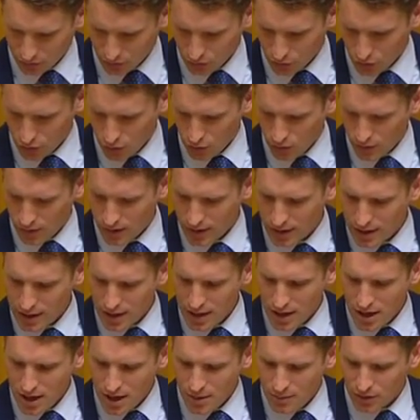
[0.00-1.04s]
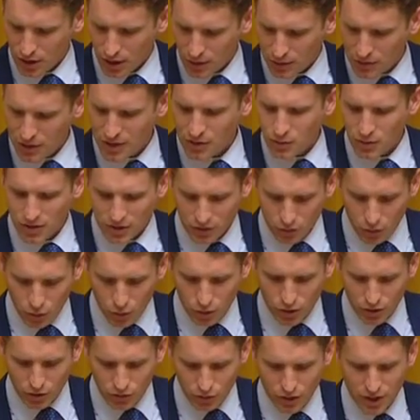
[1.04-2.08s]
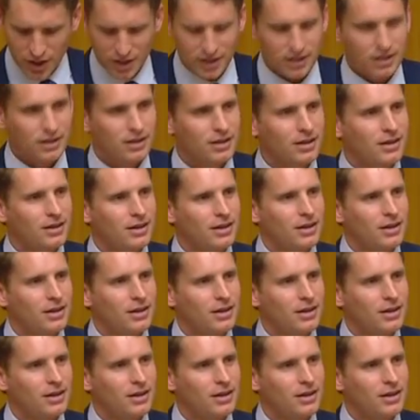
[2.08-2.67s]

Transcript: through. But I think we can all agree